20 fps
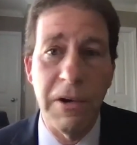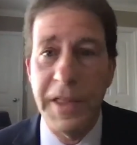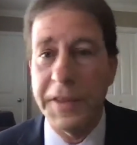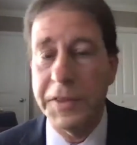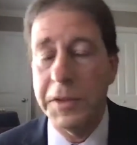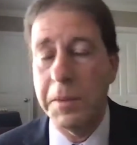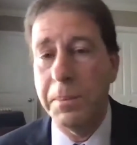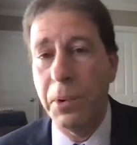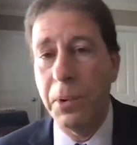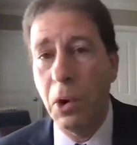or
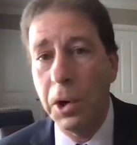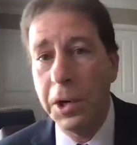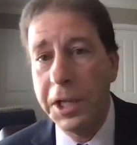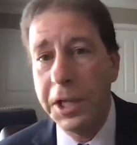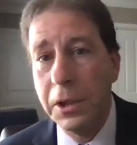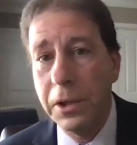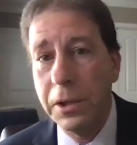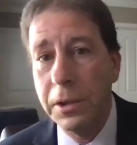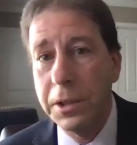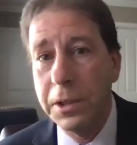that the
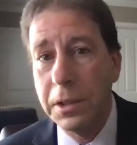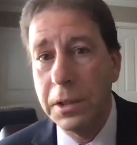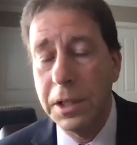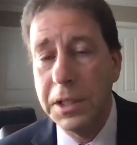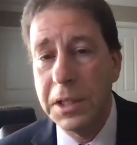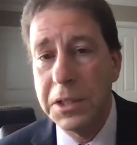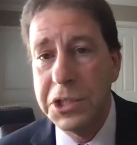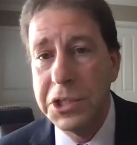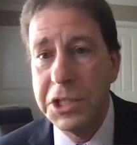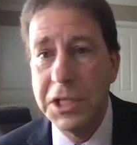party could
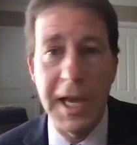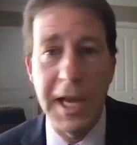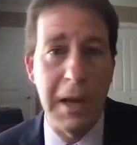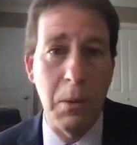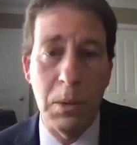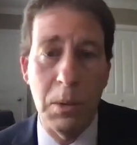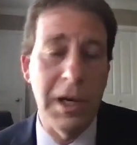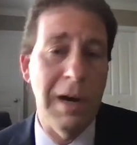initiate,